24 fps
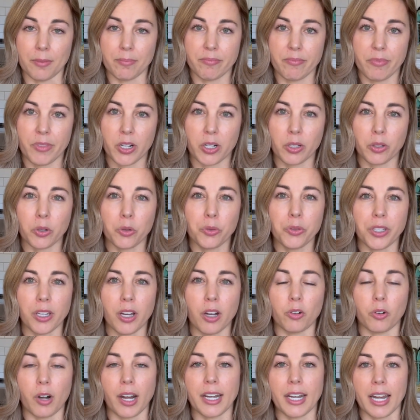they're a little
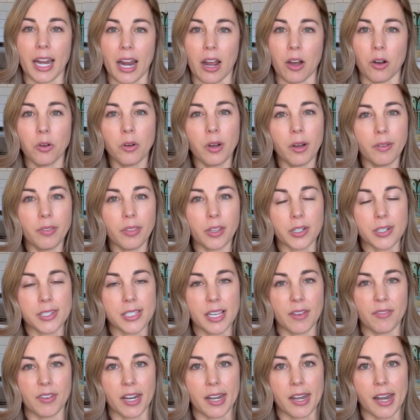young right now, they're
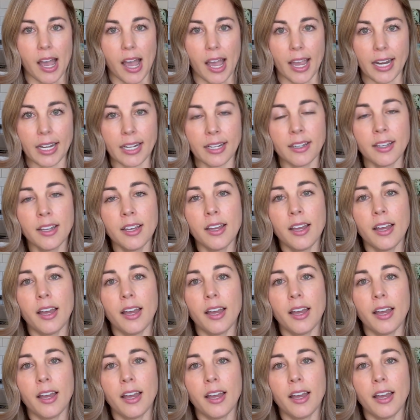7 and 9,